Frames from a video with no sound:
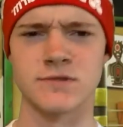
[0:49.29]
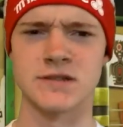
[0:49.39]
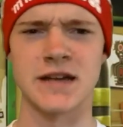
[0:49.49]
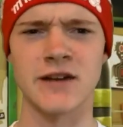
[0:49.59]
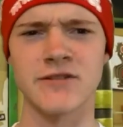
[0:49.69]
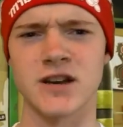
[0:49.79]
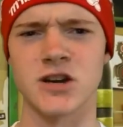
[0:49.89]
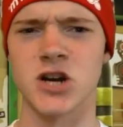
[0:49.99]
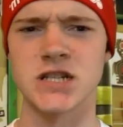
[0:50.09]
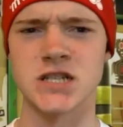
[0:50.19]
sounded like a
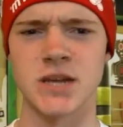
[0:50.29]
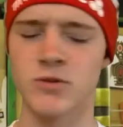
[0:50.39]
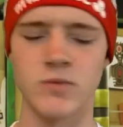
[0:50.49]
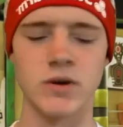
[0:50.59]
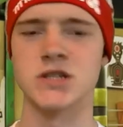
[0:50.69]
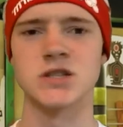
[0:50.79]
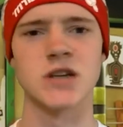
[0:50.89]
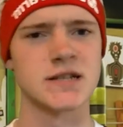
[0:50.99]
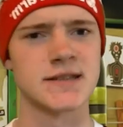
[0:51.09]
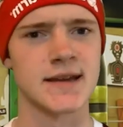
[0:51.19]
crazy number to me. I just had to
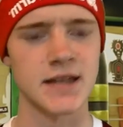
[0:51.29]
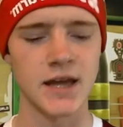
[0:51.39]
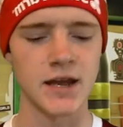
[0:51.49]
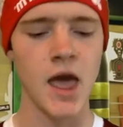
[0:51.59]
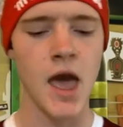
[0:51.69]
kind of take it in.